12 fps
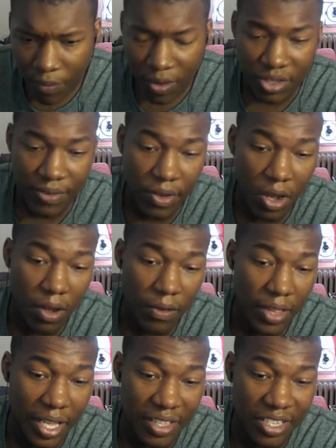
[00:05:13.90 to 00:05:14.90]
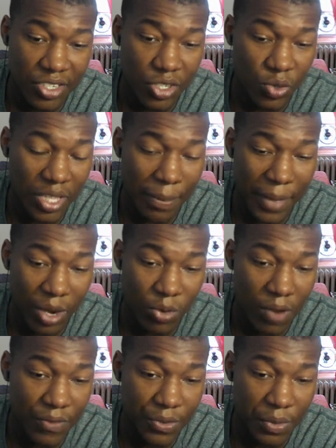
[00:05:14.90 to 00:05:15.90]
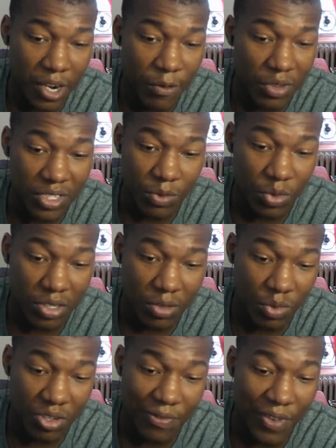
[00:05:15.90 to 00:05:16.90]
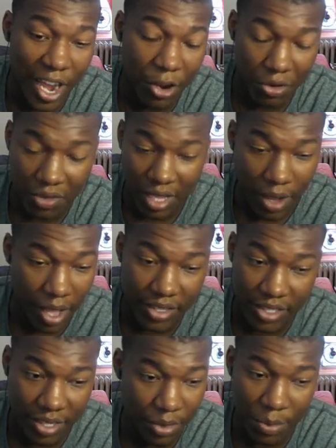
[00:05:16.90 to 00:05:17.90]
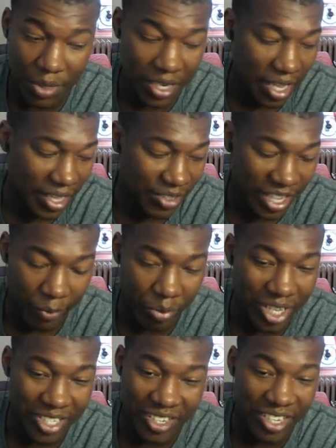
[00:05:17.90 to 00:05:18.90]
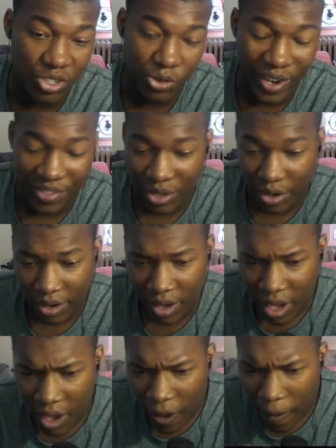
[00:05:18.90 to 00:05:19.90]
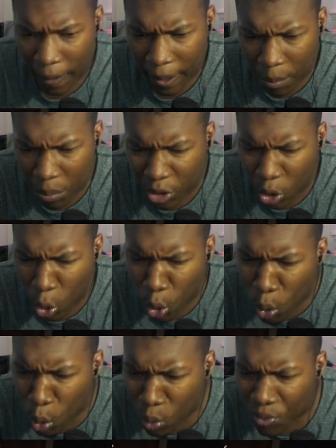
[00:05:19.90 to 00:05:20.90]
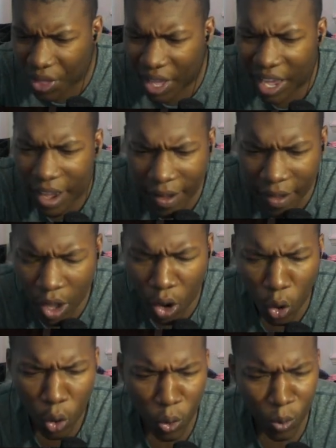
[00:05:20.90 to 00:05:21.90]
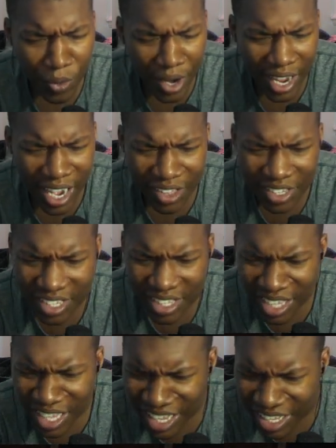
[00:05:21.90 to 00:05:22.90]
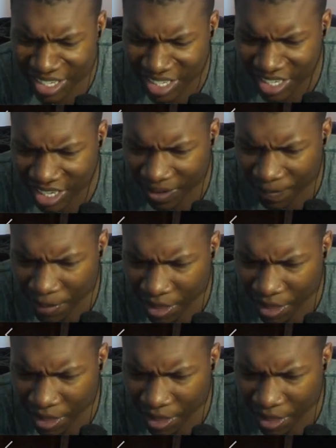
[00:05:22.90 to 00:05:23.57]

First of all, like, this suit that Makarov was wearing was fire. Now, let me know, that was like presidential right there. But who the hell is this?